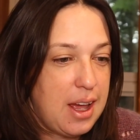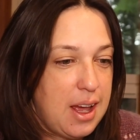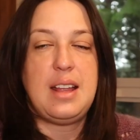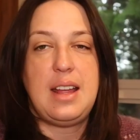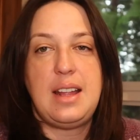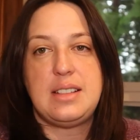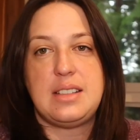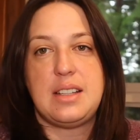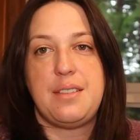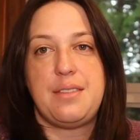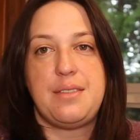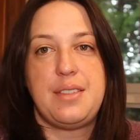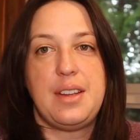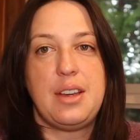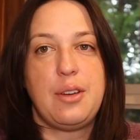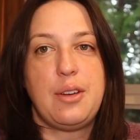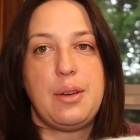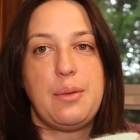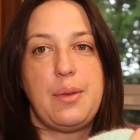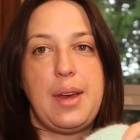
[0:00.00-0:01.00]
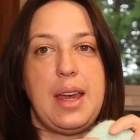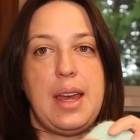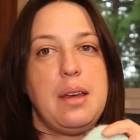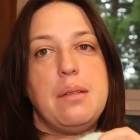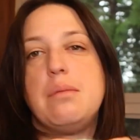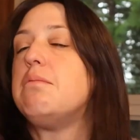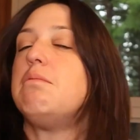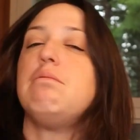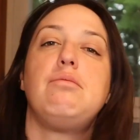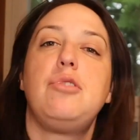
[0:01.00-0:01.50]
It's a fingering
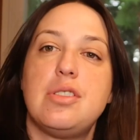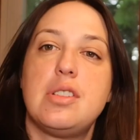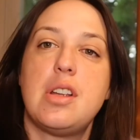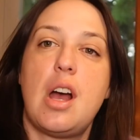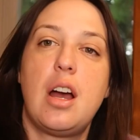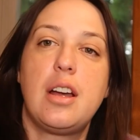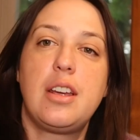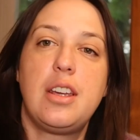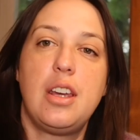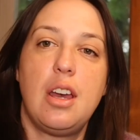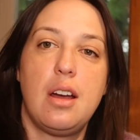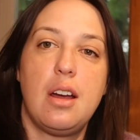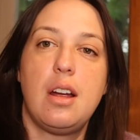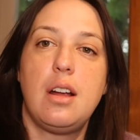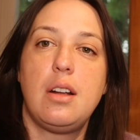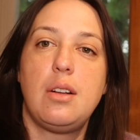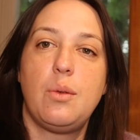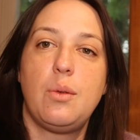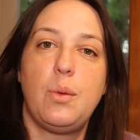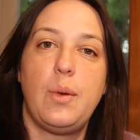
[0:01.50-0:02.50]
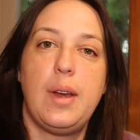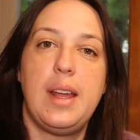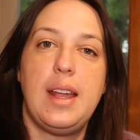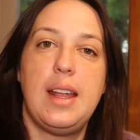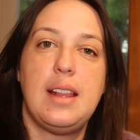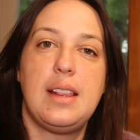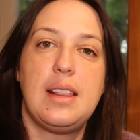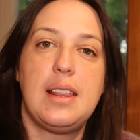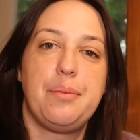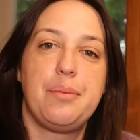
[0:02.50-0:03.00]
weight sock yarn
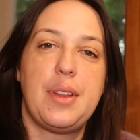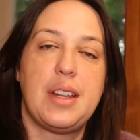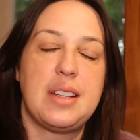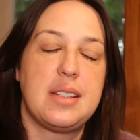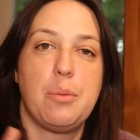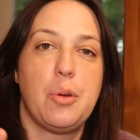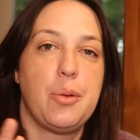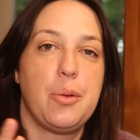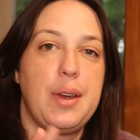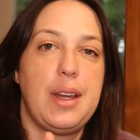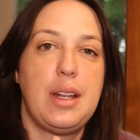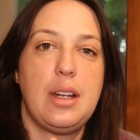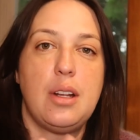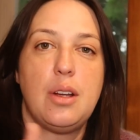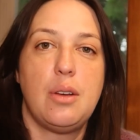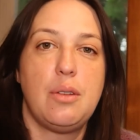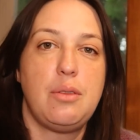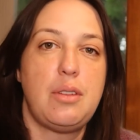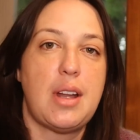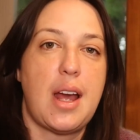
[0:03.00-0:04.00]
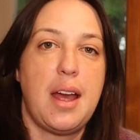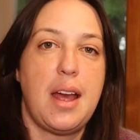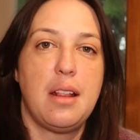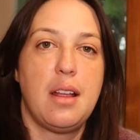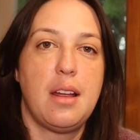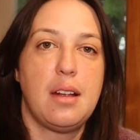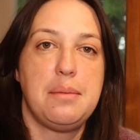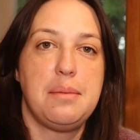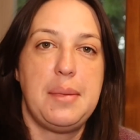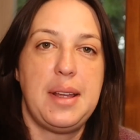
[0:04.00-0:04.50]
with the merino
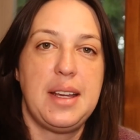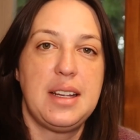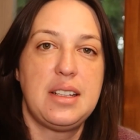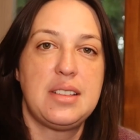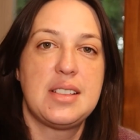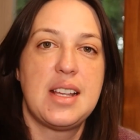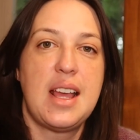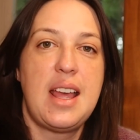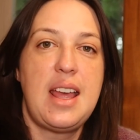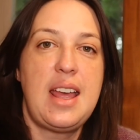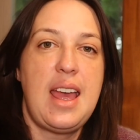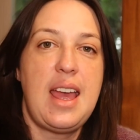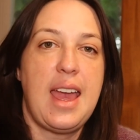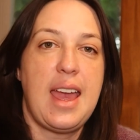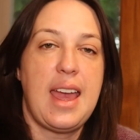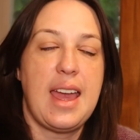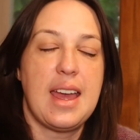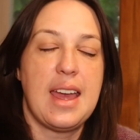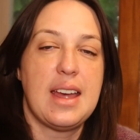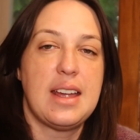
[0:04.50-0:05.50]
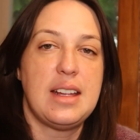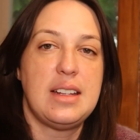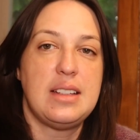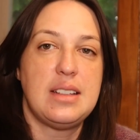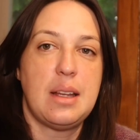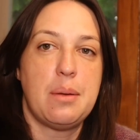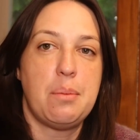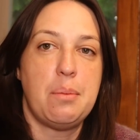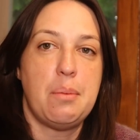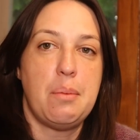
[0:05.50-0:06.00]
nylon mix and
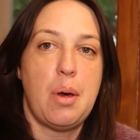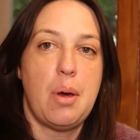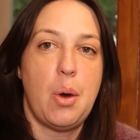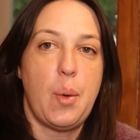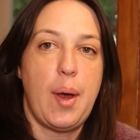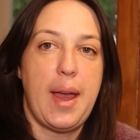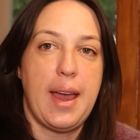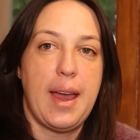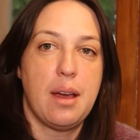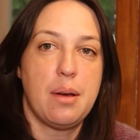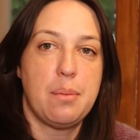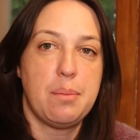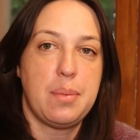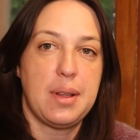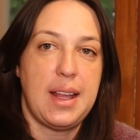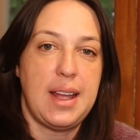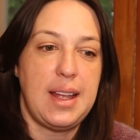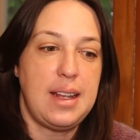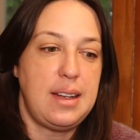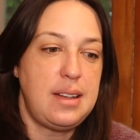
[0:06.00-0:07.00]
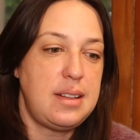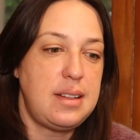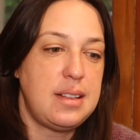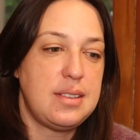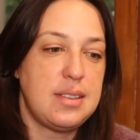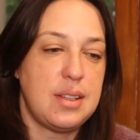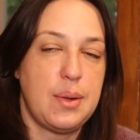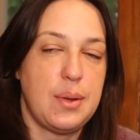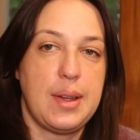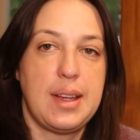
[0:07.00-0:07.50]
a mohair blend,
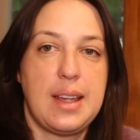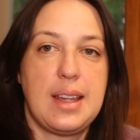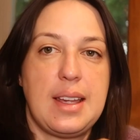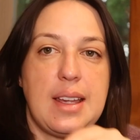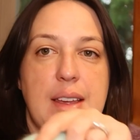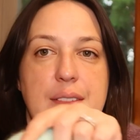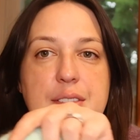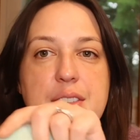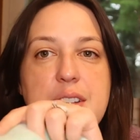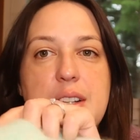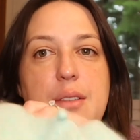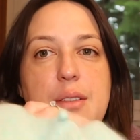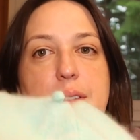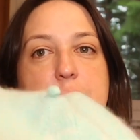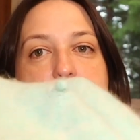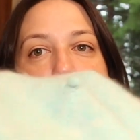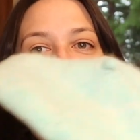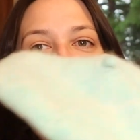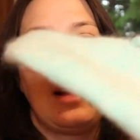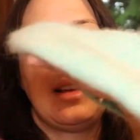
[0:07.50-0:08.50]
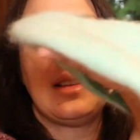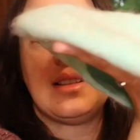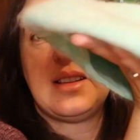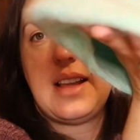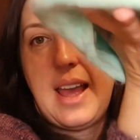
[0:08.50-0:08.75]
so it gives it a really nice